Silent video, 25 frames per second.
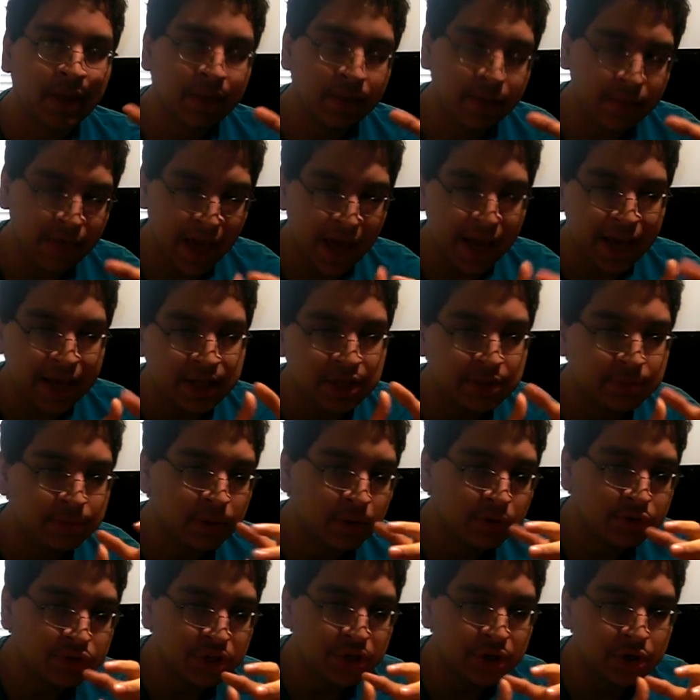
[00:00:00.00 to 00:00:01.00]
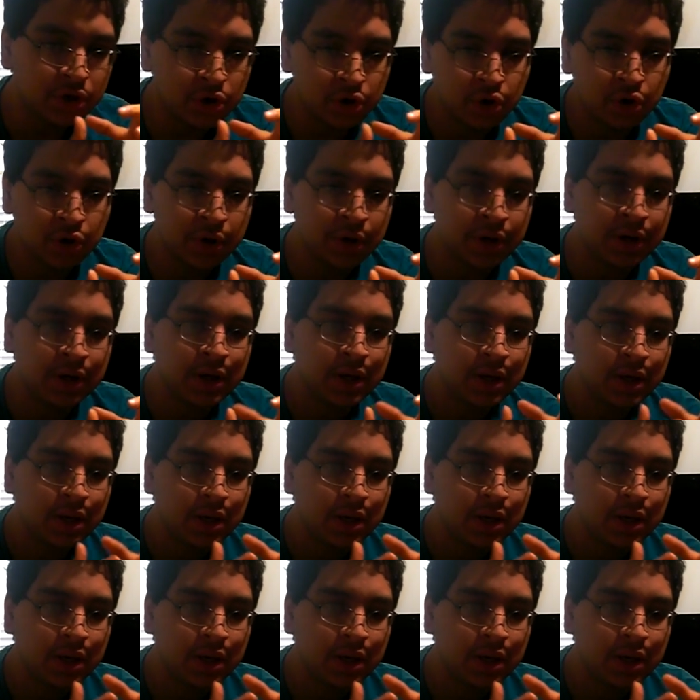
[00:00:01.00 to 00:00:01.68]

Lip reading: That explosion could...